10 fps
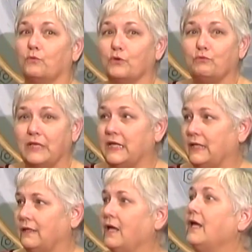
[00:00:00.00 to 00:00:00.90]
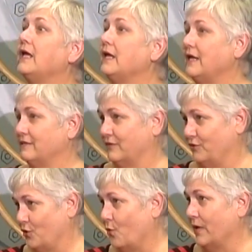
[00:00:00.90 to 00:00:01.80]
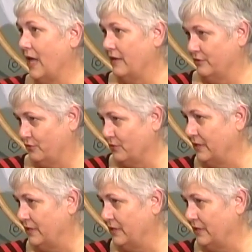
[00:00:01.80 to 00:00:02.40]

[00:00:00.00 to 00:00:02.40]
routine is a joy and a treat.